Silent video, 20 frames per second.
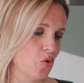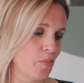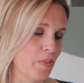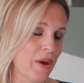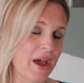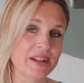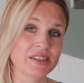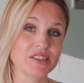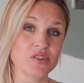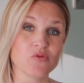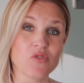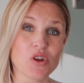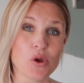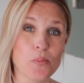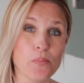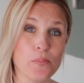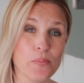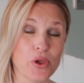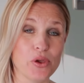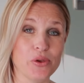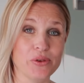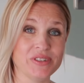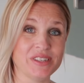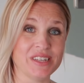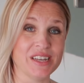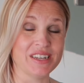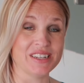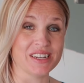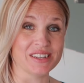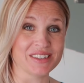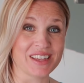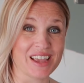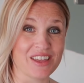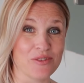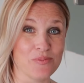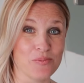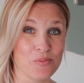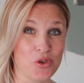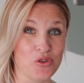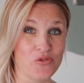pans a real boost and it does get
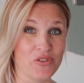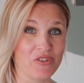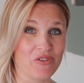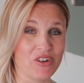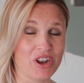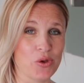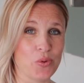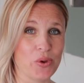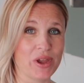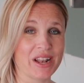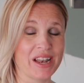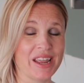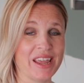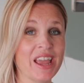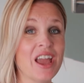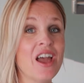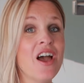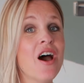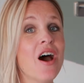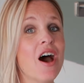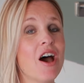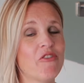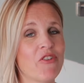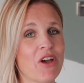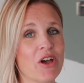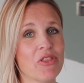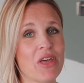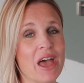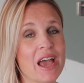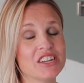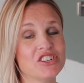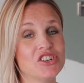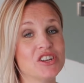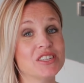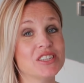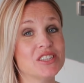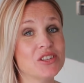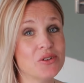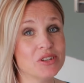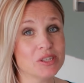them moving really quickly, I found that
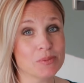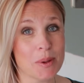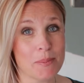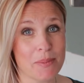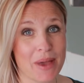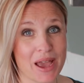actually as soon as my